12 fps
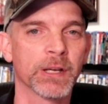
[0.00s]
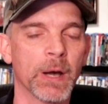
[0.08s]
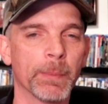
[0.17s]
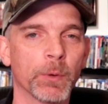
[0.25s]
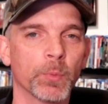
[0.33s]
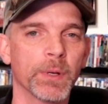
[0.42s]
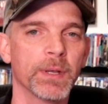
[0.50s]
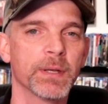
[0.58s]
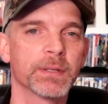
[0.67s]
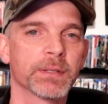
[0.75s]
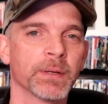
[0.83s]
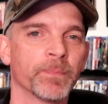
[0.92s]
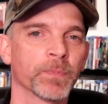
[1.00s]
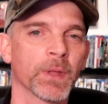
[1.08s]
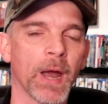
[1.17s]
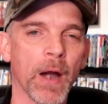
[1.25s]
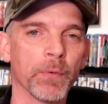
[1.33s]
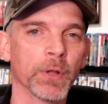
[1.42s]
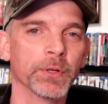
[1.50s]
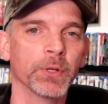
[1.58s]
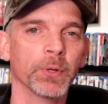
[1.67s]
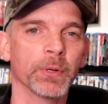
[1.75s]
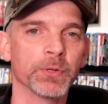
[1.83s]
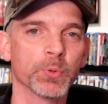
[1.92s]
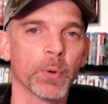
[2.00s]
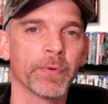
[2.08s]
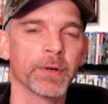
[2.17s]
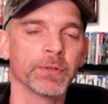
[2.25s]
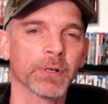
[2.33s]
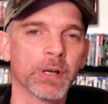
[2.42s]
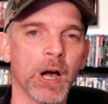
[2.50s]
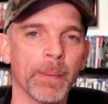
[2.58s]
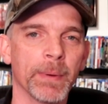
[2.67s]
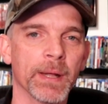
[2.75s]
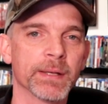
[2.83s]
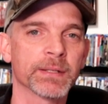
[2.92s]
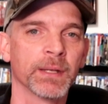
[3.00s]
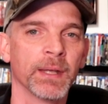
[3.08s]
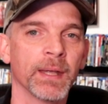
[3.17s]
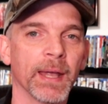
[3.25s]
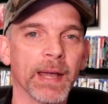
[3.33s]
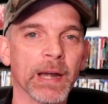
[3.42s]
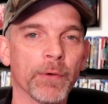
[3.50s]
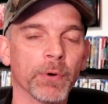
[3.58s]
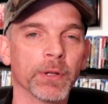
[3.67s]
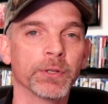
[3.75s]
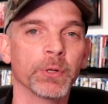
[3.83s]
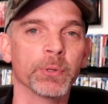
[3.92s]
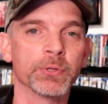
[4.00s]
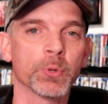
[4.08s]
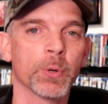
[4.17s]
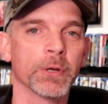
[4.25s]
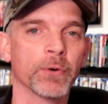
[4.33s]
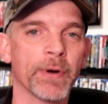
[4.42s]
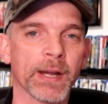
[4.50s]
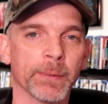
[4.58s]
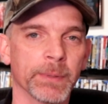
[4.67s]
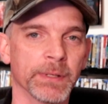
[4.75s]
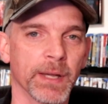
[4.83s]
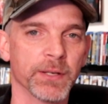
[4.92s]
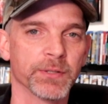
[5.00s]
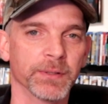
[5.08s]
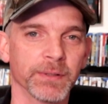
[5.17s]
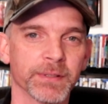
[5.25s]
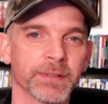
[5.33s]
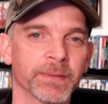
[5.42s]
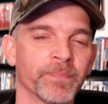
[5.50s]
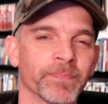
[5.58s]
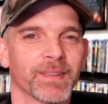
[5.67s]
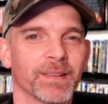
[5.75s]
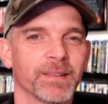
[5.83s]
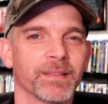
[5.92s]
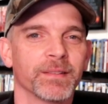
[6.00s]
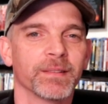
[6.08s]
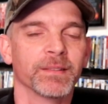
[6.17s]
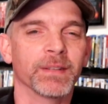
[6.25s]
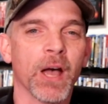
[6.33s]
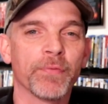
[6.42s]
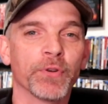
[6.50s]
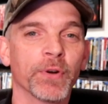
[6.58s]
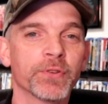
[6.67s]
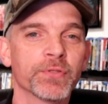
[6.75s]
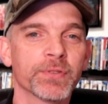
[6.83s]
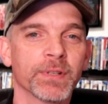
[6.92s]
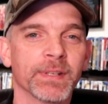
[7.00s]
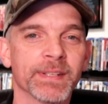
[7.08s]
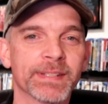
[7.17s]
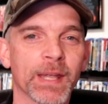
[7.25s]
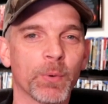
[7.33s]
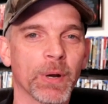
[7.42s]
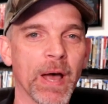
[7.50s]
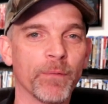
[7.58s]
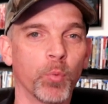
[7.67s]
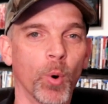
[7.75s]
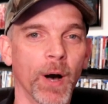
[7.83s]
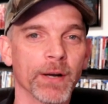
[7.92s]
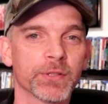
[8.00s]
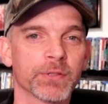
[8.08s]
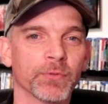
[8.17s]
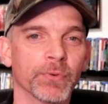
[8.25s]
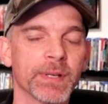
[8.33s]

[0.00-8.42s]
coming weeks. I really do enjoy reading your comments, and I really do enjoy your recommendations. Now, if you're interested in seeing what I've watched